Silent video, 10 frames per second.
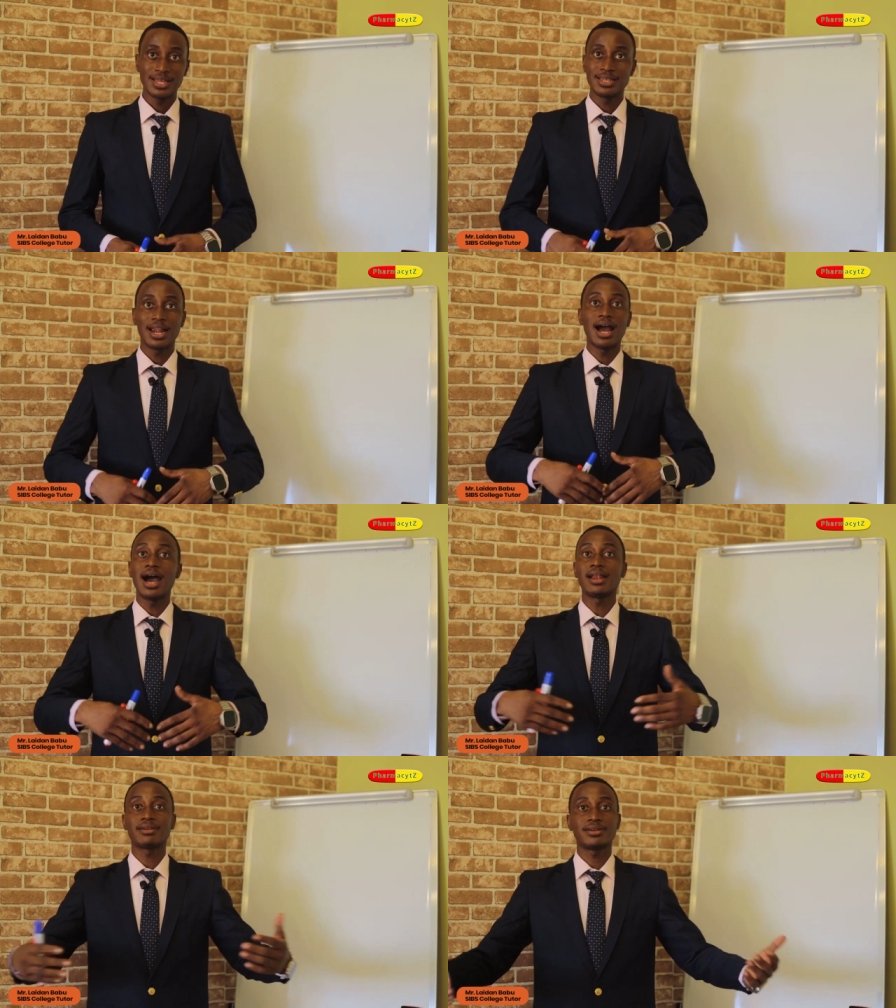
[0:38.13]
there are
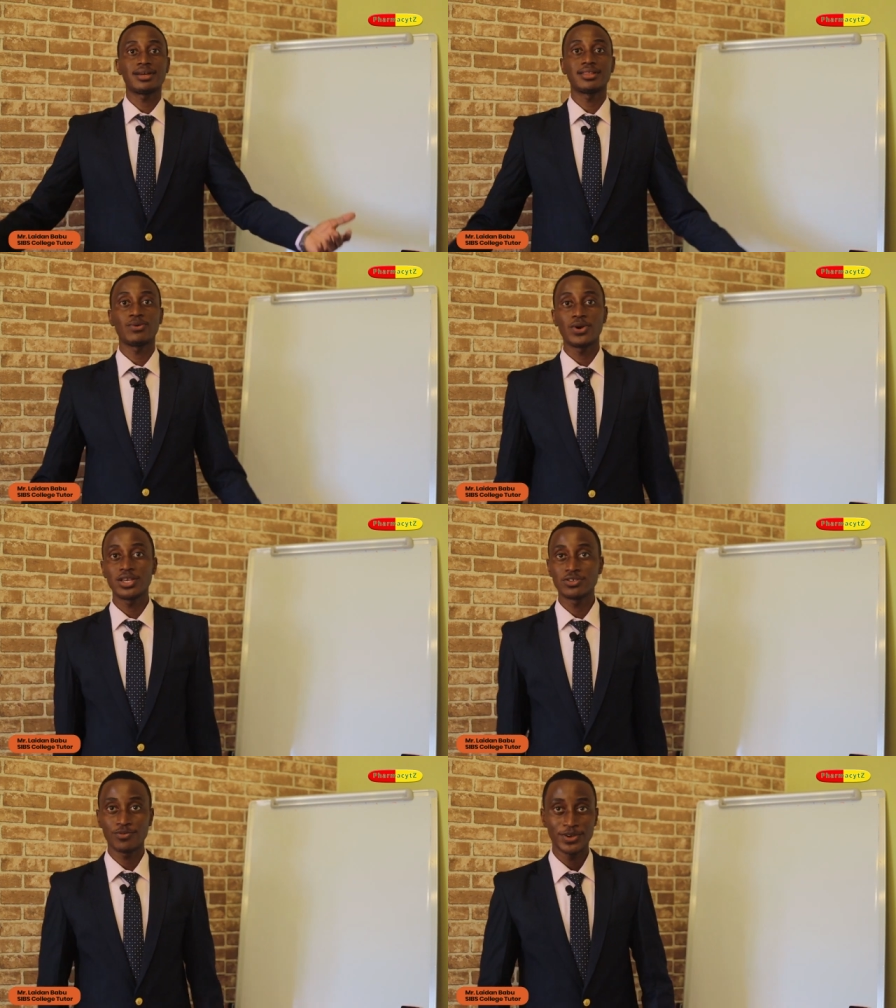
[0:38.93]
100 other
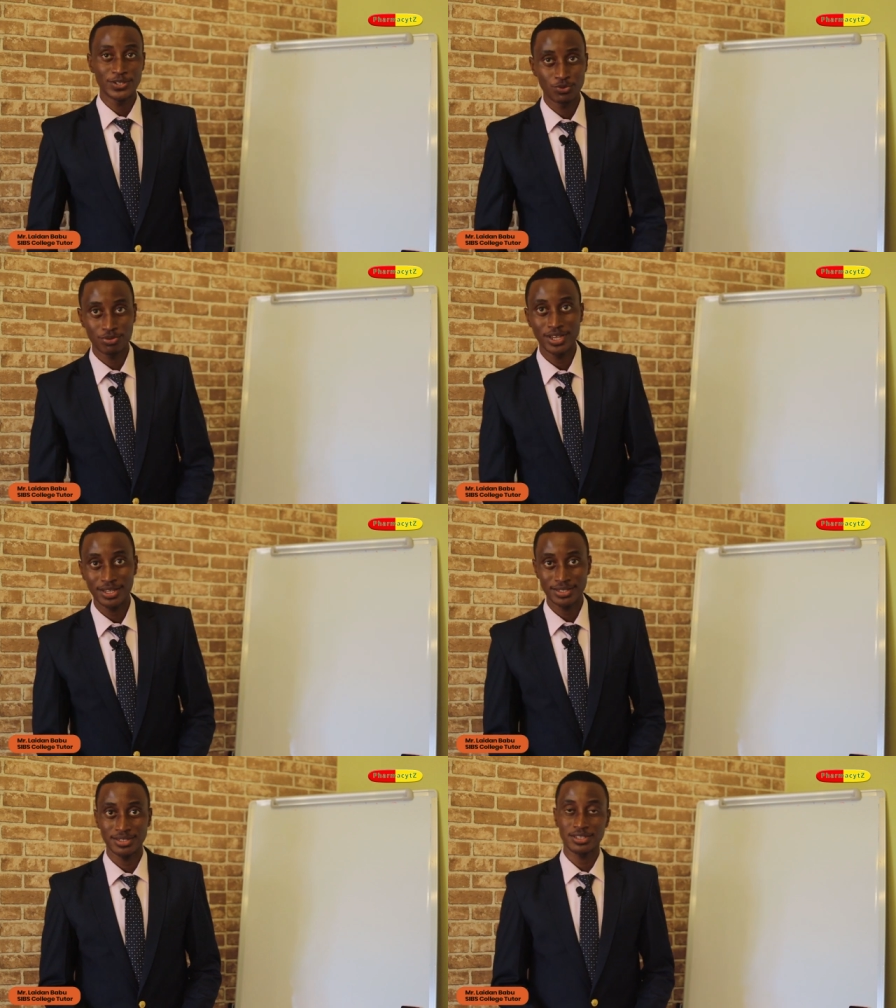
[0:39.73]
ways of
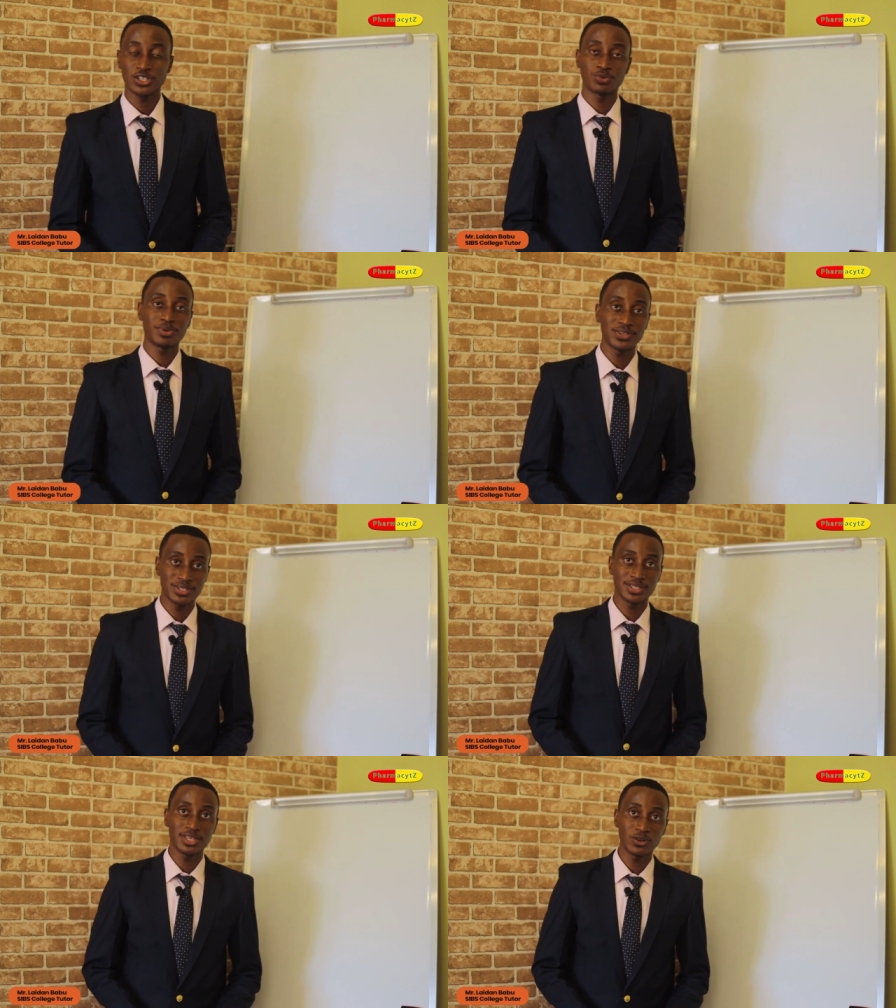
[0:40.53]

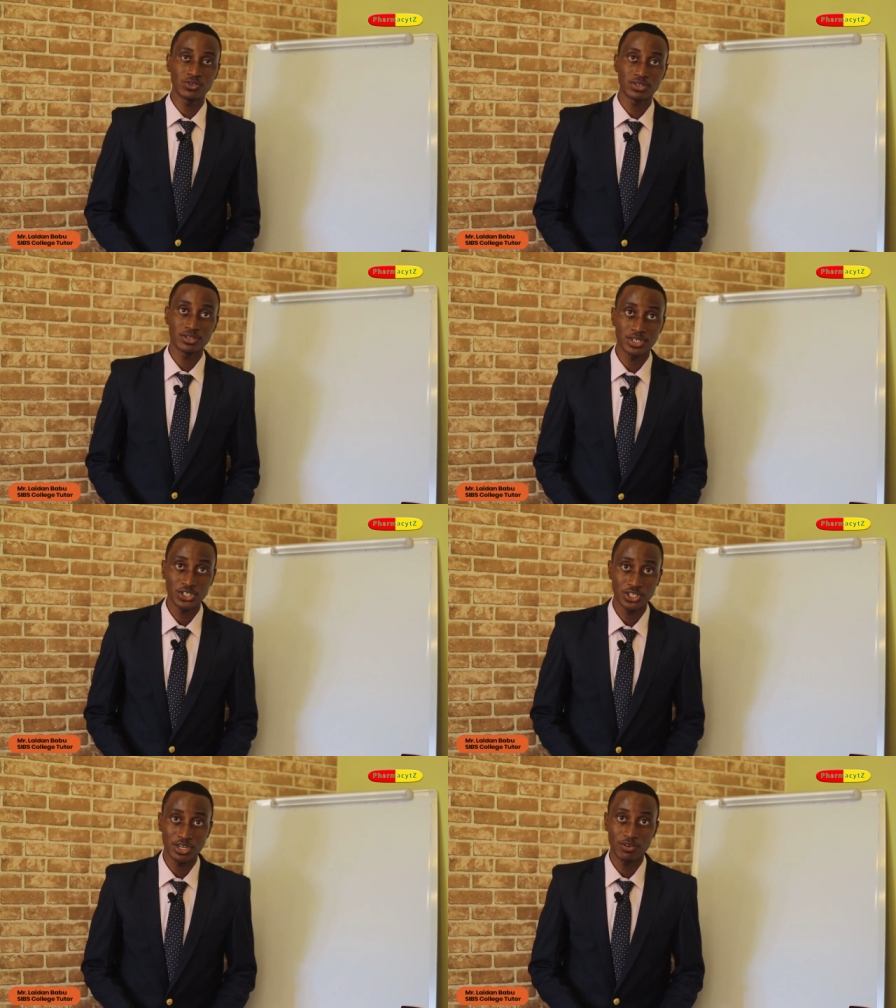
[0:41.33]
expressing the
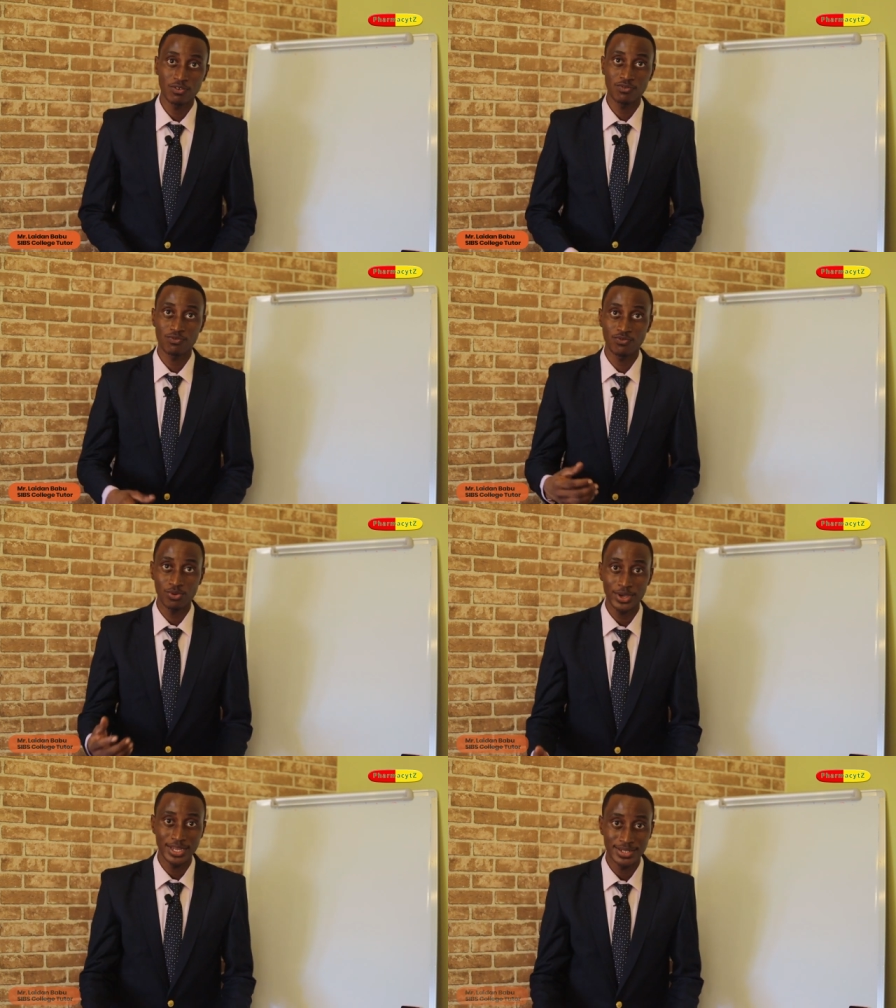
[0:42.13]
concentration of
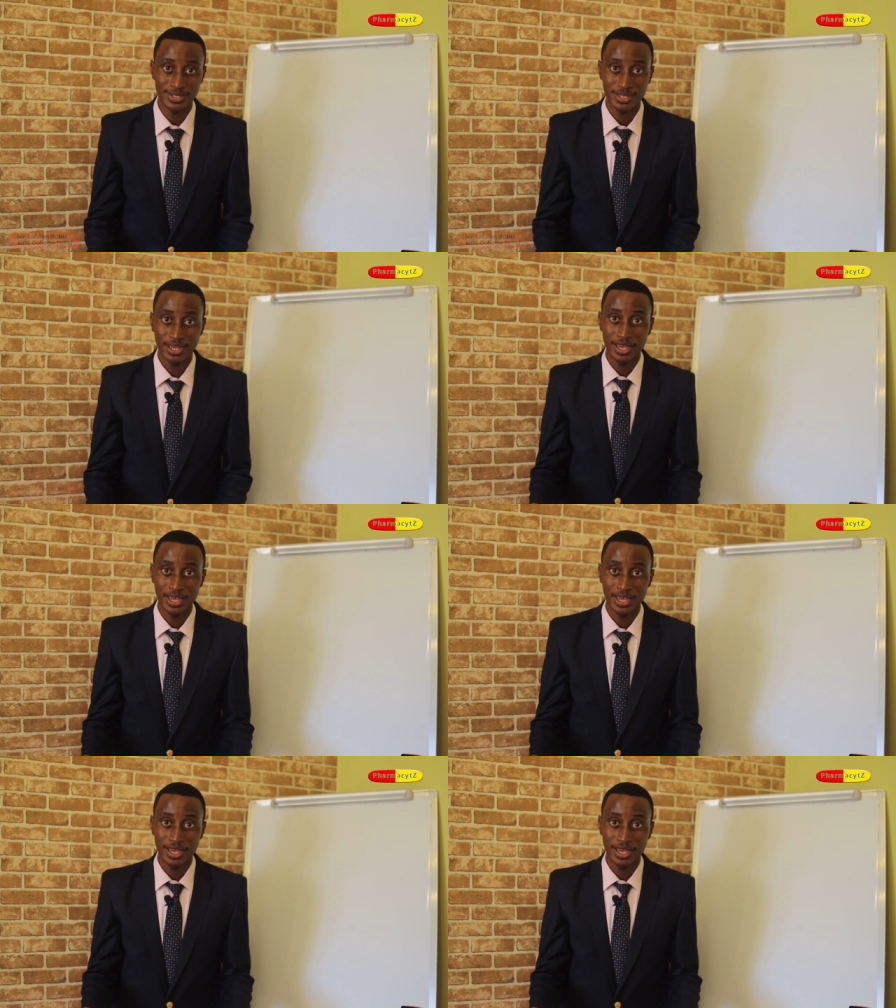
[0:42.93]
fluids